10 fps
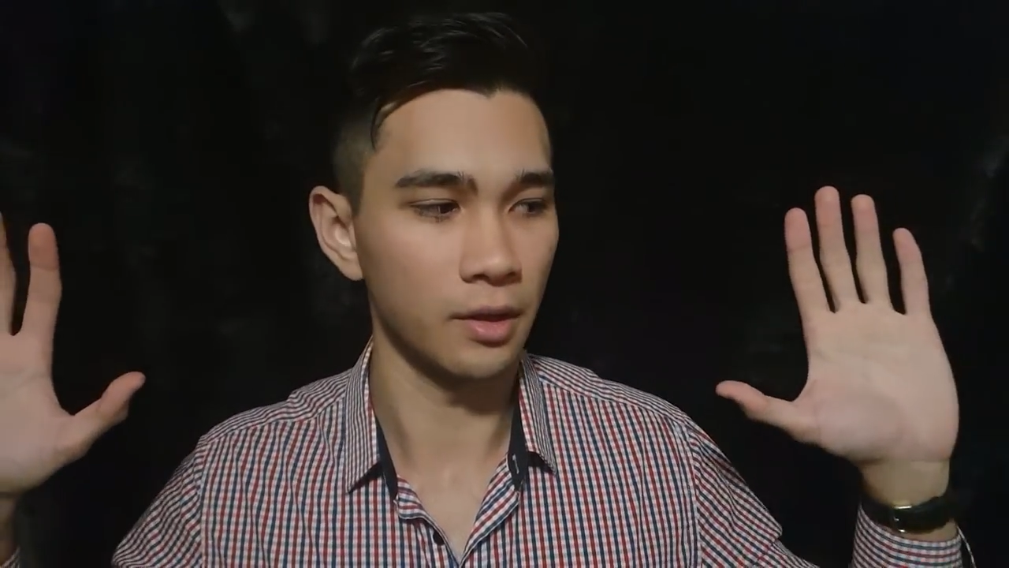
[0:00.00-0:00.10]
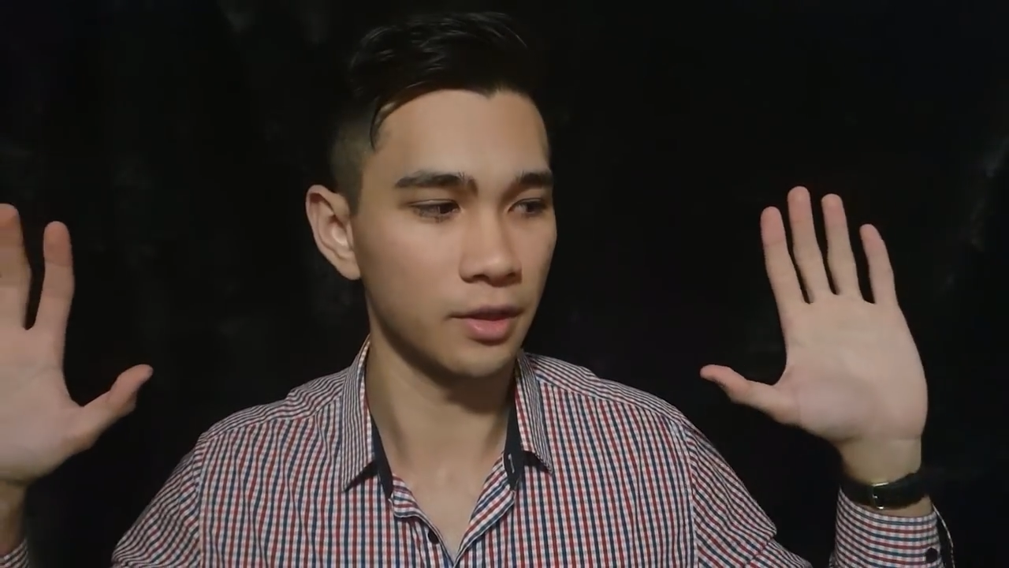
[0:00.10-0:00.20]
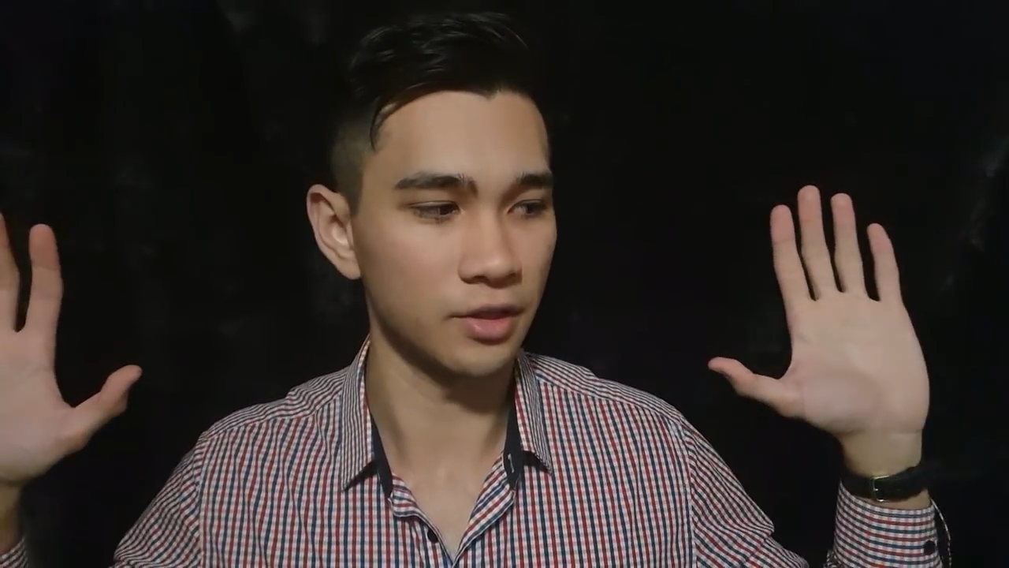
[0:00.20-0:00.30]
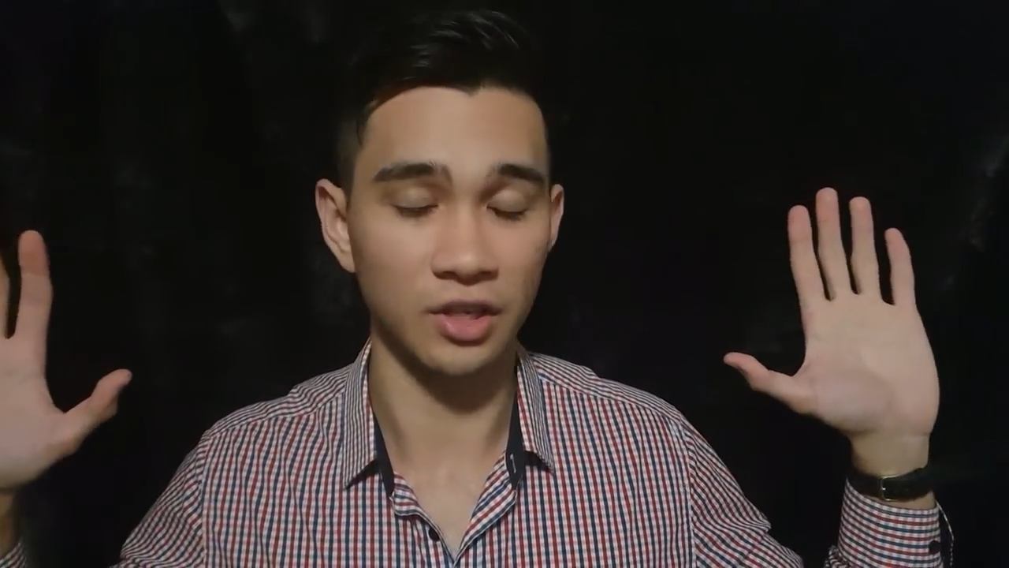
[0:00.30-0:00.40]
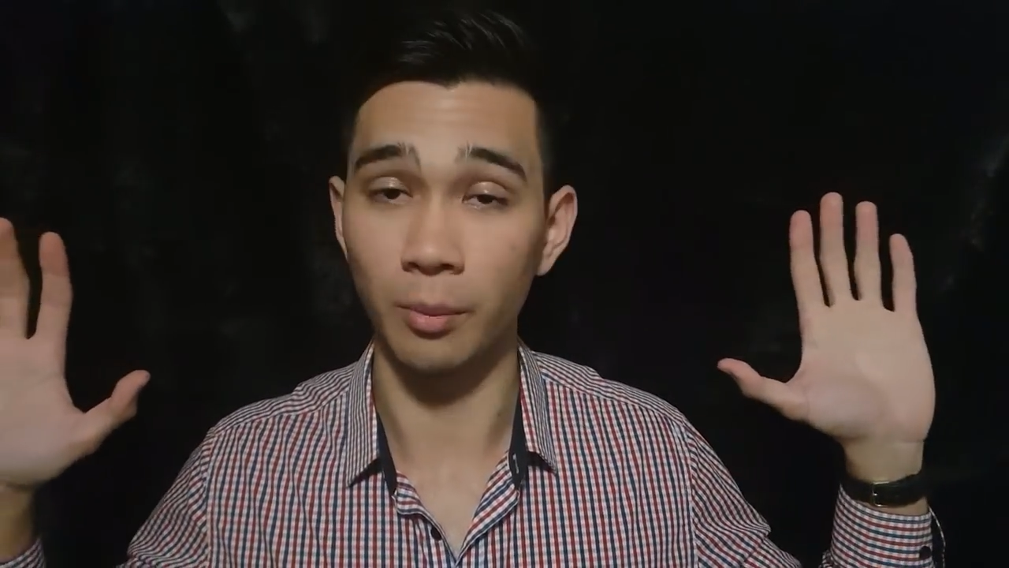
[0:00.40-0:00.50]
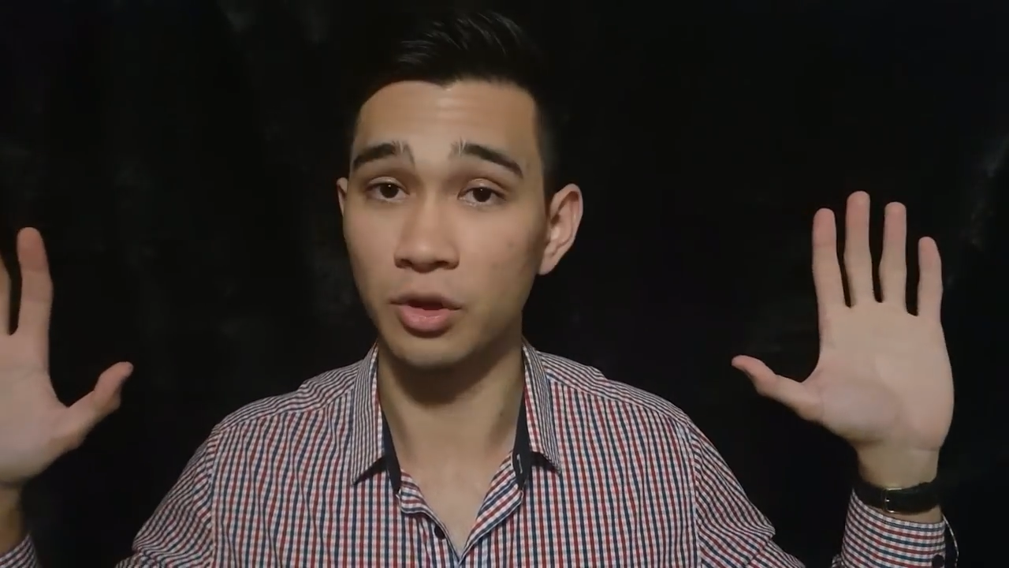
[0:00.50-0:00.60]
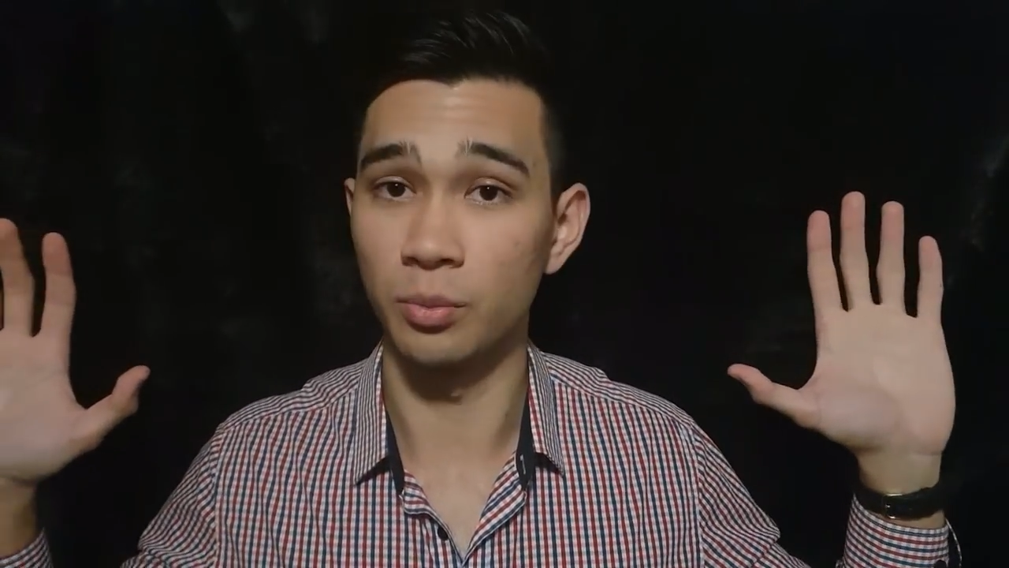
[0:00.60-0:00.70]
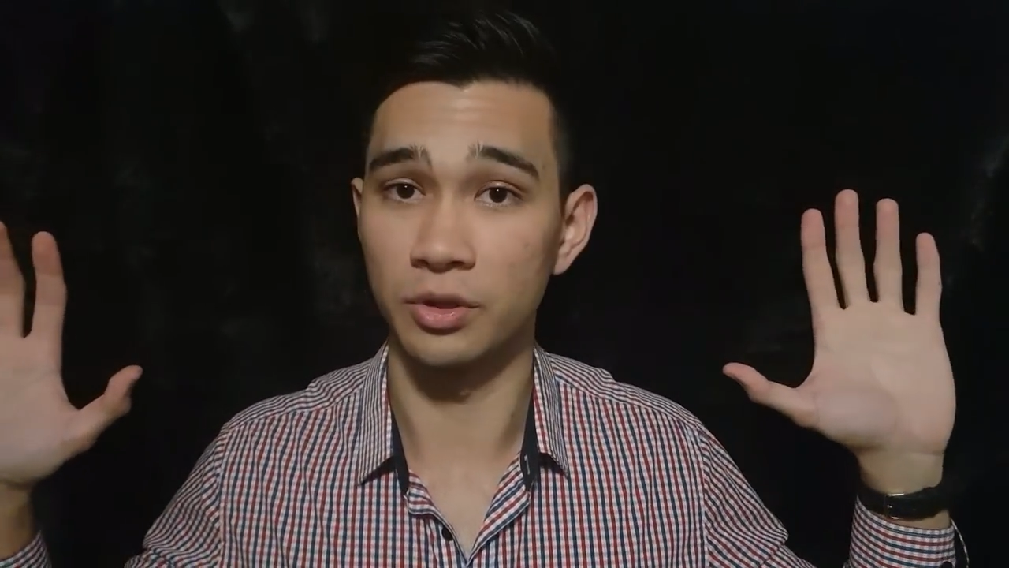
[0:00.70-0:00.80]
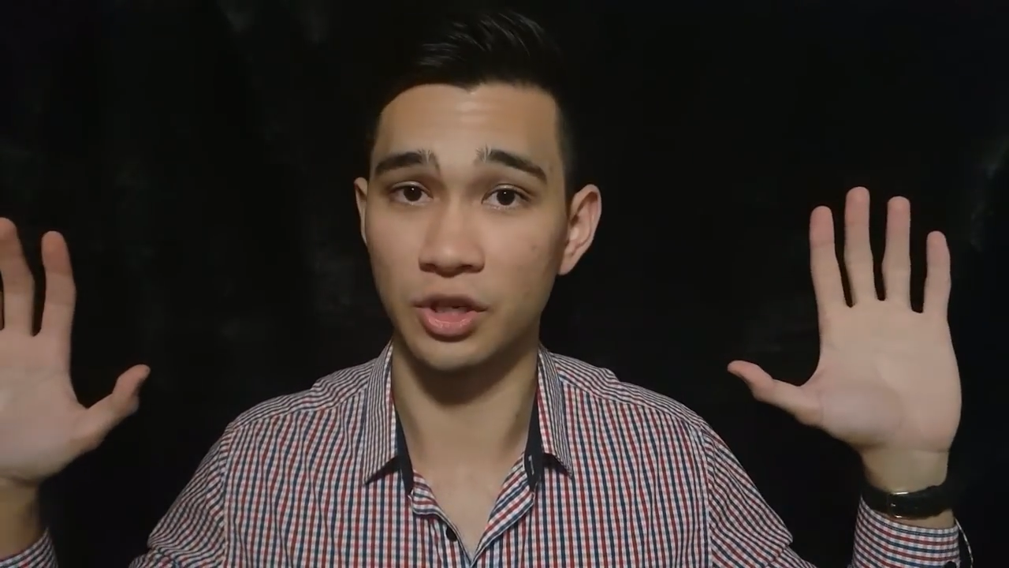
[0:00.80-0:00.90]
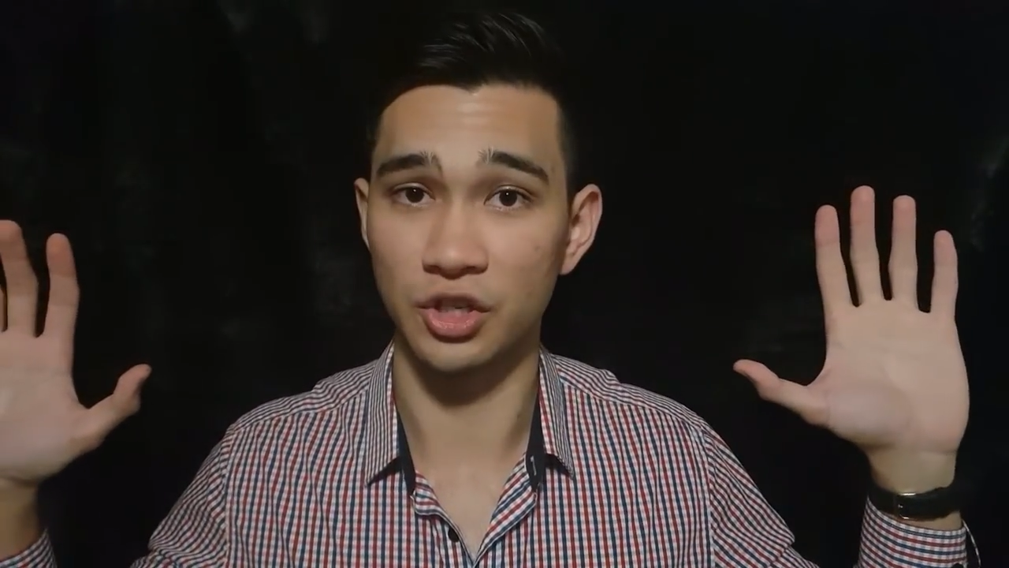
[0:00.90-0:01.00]
this
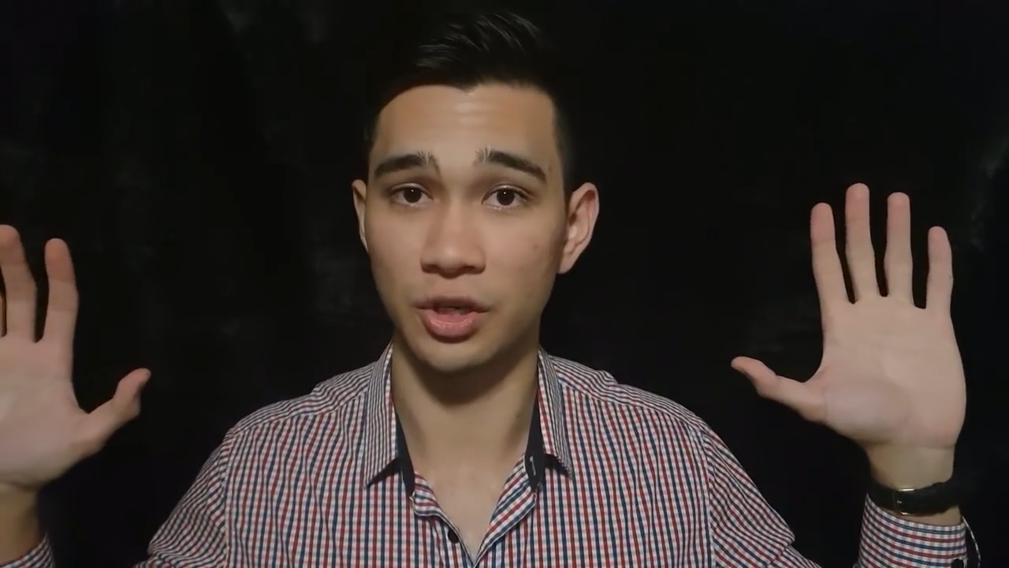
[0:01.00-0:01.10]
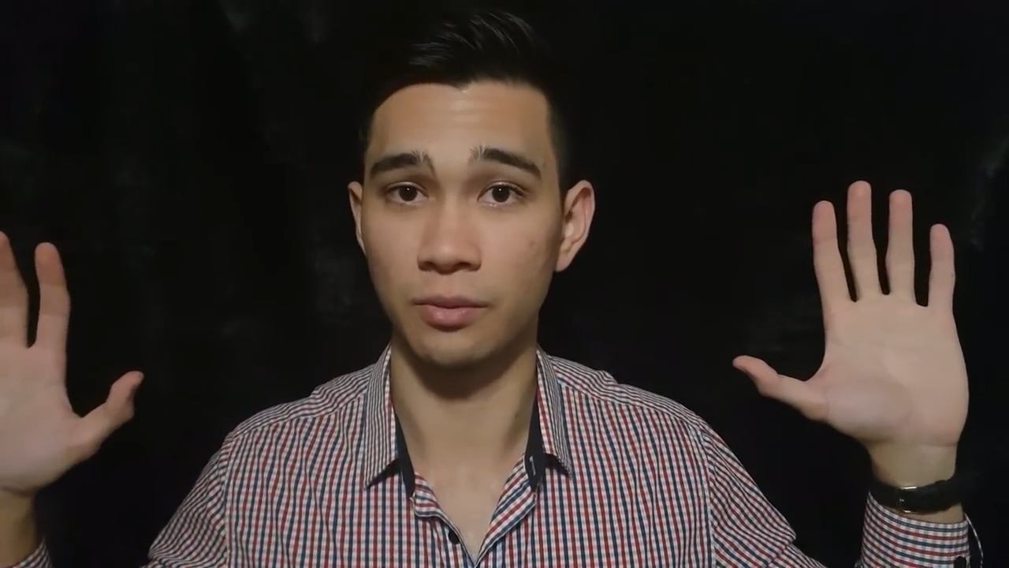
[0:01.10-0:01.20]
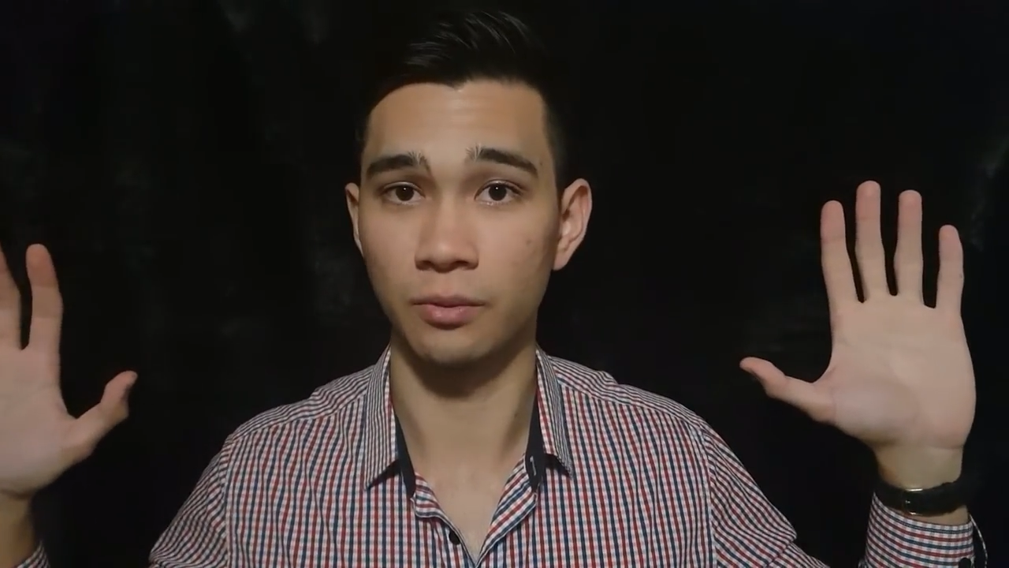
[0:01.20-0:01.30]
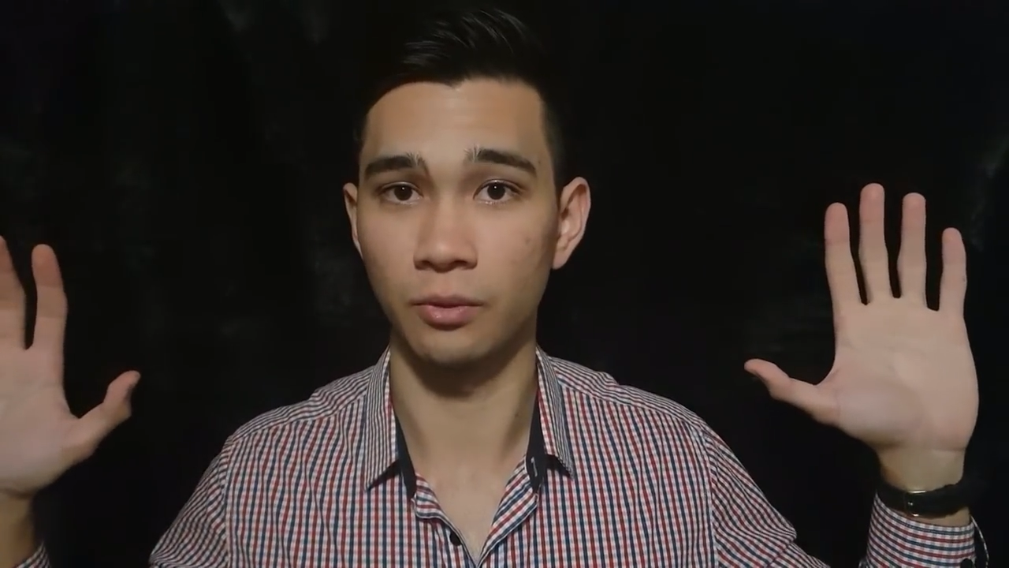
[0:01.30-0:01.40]
W position,